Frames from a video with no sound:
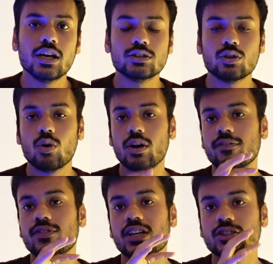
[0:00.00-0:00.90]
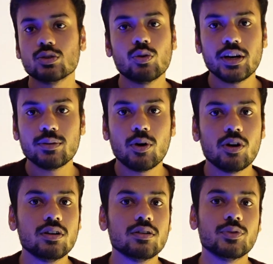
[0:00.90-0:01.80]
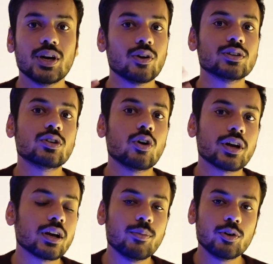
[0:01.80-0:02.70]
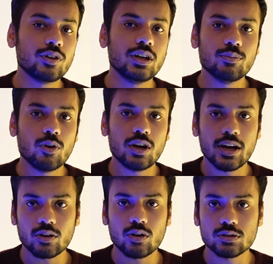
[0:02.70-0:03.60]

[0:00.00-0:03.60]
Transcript: So if there is no red ball, we are not talking about green ball at all.